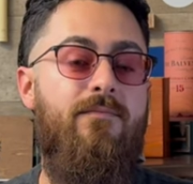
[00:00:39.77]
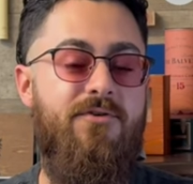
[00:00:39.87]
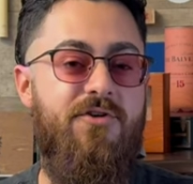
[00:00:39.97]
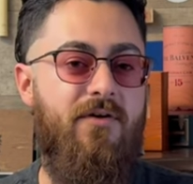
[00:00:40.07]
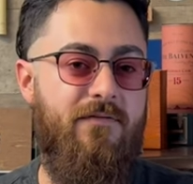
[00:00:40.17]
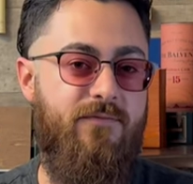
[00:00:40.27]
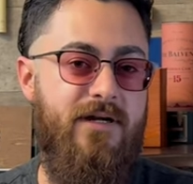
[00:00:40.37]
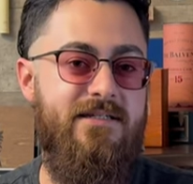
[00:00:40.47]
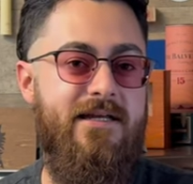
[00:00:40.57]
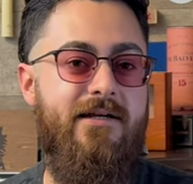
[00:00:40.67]
Padron and
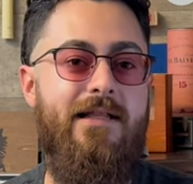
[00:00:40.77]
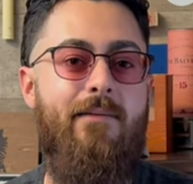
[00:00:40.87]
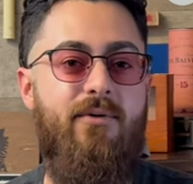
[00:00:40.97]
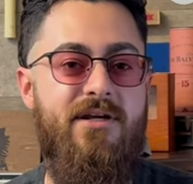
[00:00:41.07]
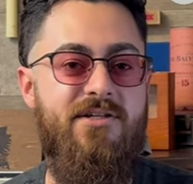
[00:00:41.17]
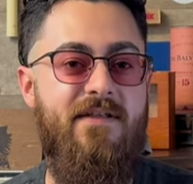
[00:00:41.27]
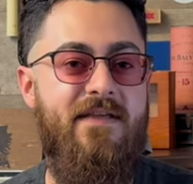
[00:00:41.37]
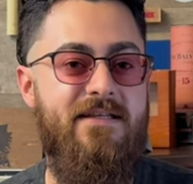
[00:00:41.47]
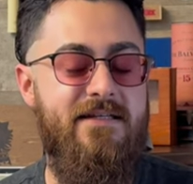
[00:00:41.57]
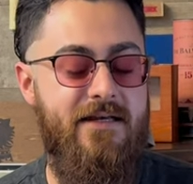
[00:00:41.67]
Fuente collaboration that
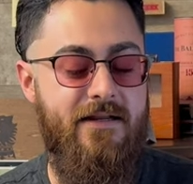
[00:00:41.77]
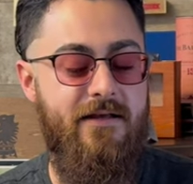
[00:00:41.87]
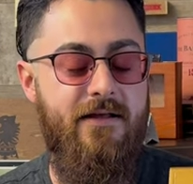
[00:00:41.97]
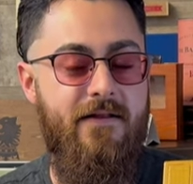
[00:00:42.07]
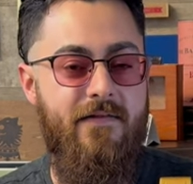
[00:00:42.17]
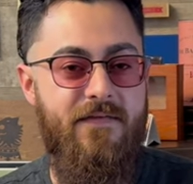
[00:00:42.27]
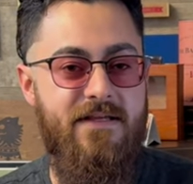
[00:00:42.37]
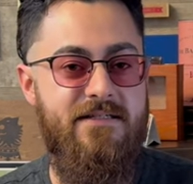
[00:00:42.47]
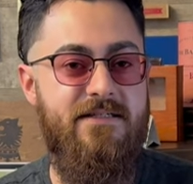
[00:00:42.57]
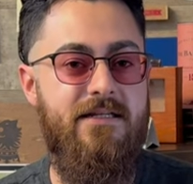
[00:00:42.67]
they did.
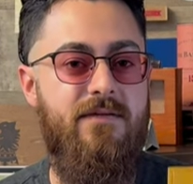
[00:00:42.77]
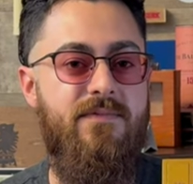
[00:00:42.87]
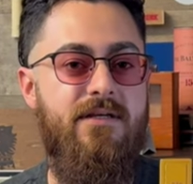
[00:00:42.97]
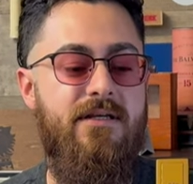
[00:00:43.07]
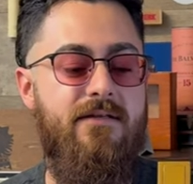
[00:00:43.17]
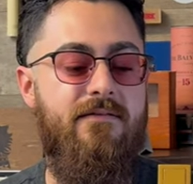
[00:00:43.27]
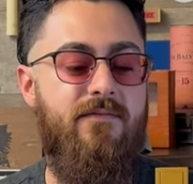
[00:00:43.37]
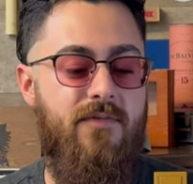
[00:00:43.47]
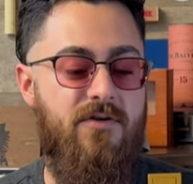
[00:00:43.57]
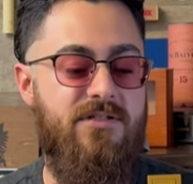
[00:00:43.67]
This is going to be
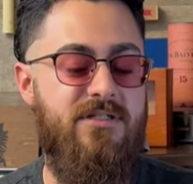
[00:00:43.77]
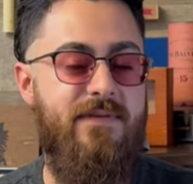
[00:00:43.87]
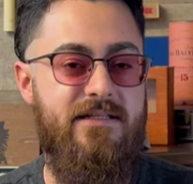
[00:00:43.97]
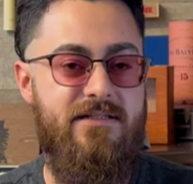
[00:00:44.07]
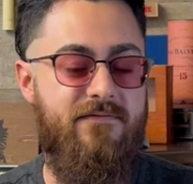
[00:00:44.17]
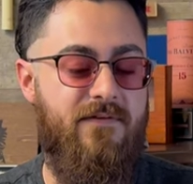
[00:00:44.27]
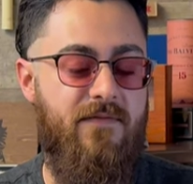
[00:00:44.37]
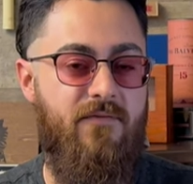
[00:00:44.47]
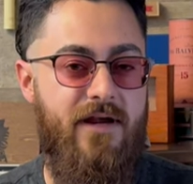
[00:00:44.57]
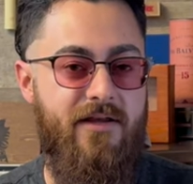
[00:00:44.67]
the most expensive
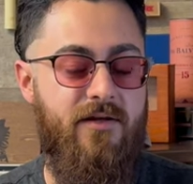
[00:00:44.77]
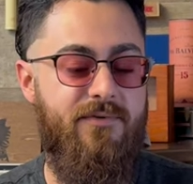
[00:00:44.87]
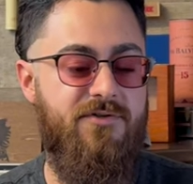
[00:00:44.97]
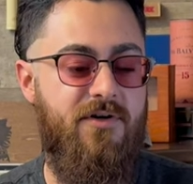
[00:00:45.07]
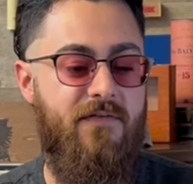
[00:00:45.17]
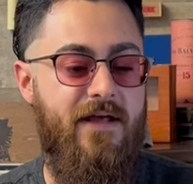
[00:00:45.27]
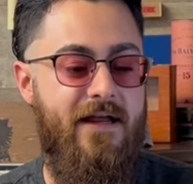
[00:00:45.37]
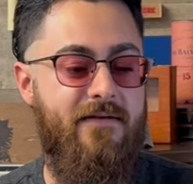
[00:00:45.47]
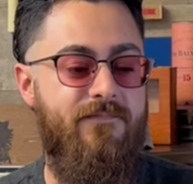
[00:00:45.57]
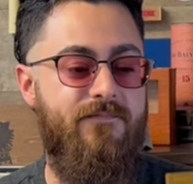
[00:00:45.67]
from the regular Padron
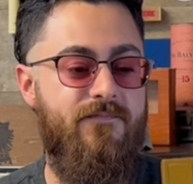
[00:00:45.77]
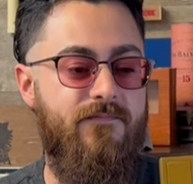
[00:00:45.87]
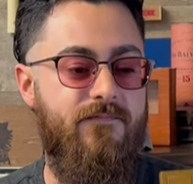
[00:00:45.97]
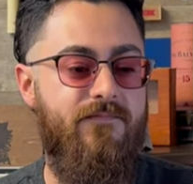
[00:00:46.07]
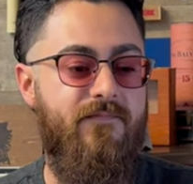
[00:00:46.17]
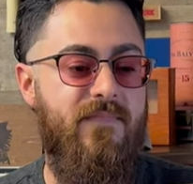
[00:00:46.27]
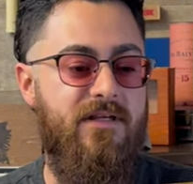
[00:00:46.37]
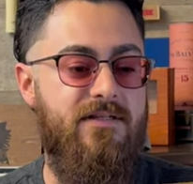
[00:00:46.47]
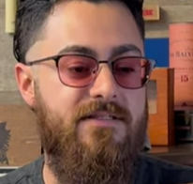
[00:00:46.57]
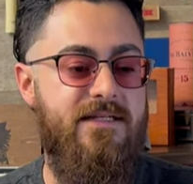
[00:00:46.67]
line.
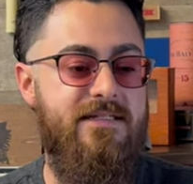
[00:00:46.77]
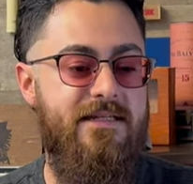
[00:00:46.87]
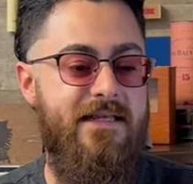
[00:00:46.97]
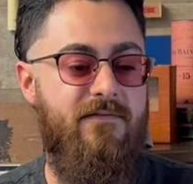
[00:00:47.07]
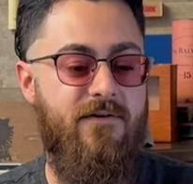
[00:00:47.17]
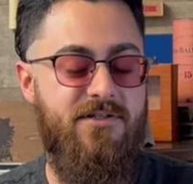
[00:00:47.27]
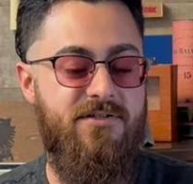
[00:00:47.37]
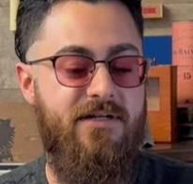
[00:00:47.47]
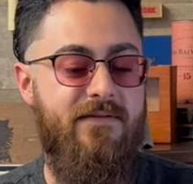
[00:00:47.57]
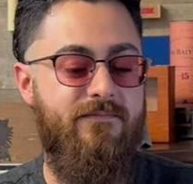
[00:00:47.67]
60th
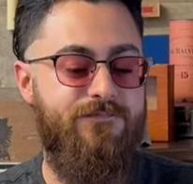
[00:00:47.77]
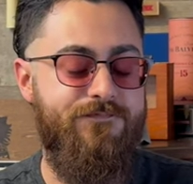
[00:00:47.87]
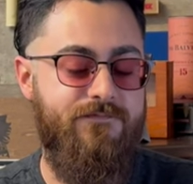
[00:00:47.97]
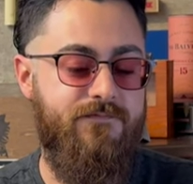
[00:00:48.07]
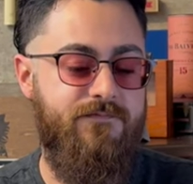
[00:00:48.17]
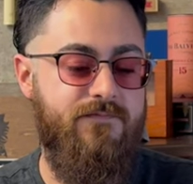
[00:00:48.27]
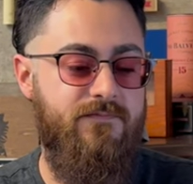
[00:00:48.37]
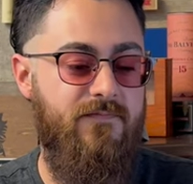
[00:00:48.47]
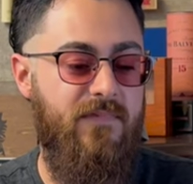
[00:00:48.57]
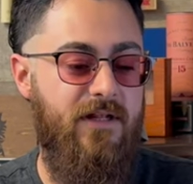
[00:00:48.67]
anniversary.
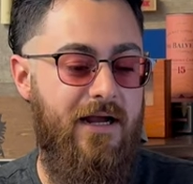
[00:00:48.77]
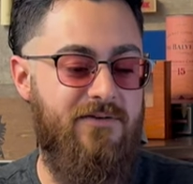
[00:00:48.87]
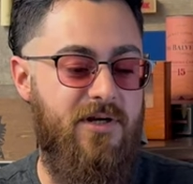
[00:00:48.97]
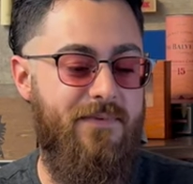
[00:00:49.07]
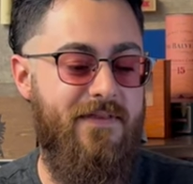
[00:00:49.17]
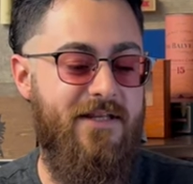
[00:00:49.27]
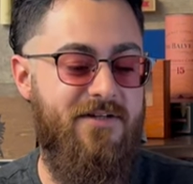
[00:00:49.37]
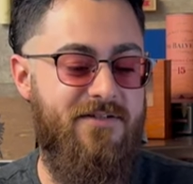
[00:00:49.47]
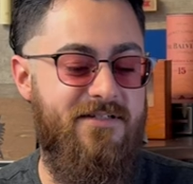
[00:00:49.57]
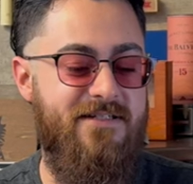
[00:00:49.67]
I was hoping they'd
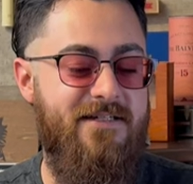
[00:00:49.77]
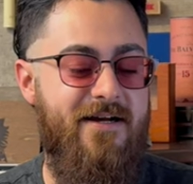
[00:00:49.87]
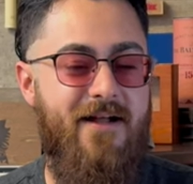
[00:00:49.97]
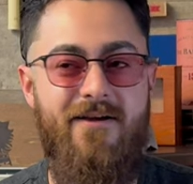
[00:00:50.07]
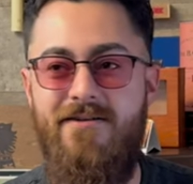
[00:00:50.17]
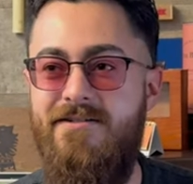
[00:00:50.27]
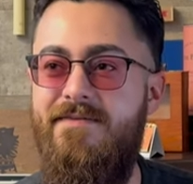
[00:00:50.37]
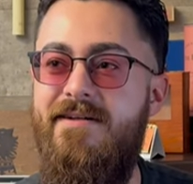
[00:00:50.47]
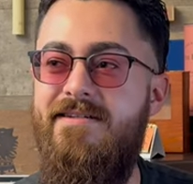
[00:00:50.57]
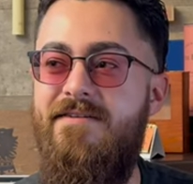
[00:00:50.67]
do $60
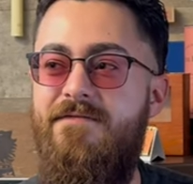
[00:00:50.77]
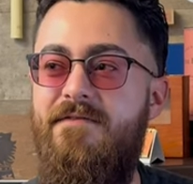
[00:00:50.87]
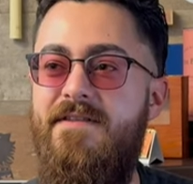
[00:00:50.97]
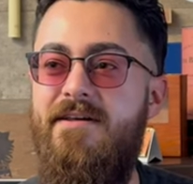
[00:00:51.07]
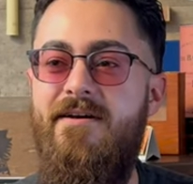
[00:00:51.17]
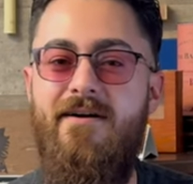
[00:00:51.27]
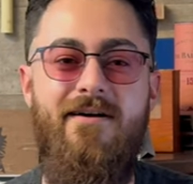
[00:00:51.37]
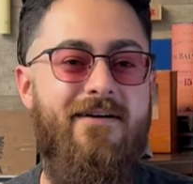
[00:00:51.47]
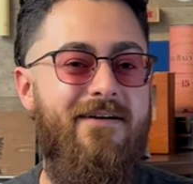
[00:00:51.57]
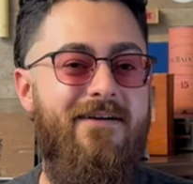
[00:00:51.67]
because the 50
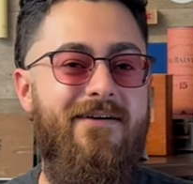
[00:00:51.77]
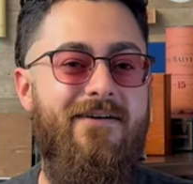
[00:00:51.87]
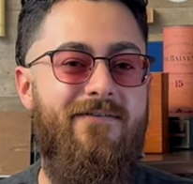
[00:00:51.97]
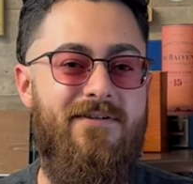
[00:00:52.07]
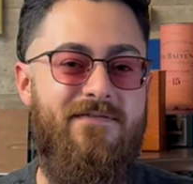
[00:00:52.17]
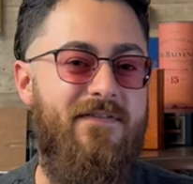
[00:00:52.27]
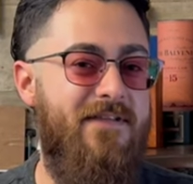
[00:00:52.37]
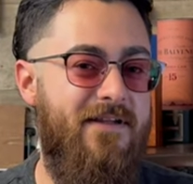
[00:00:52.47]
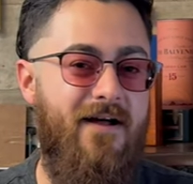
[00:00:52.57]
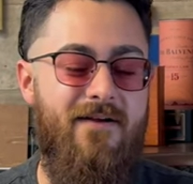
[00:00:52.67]
year was
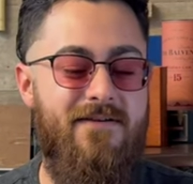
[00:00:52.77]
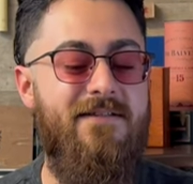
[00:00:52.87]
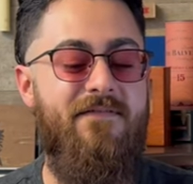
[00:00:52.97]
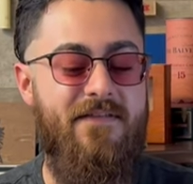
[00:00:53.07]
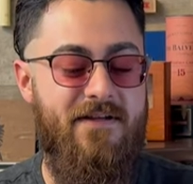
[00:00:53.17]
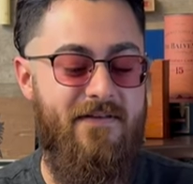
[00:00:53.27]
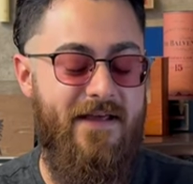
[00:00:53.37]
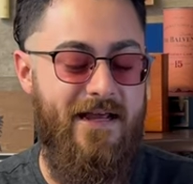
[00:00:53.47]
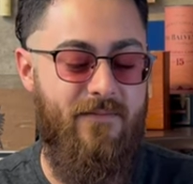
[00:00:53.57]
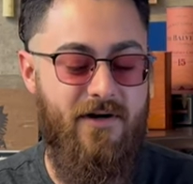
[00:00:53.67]
$50, the 50 year
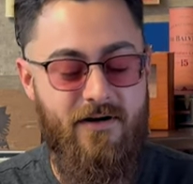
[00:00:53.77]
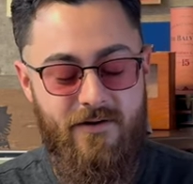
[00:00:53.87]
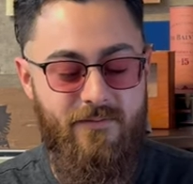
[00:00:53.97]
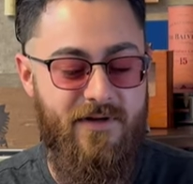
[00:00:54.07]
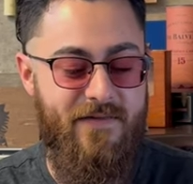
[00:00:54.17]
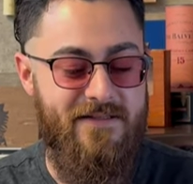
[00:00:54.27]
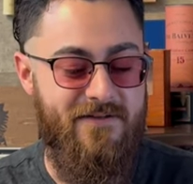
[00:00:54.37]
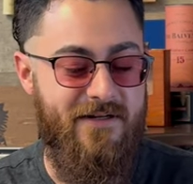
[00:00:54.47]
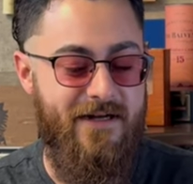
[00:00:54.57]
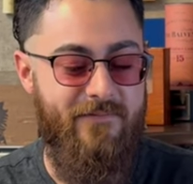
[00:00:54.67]
the hammer, but that's
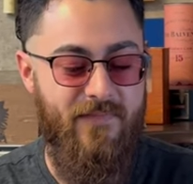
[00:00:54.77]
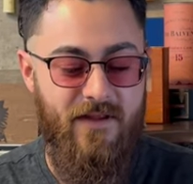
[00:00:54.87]
okay.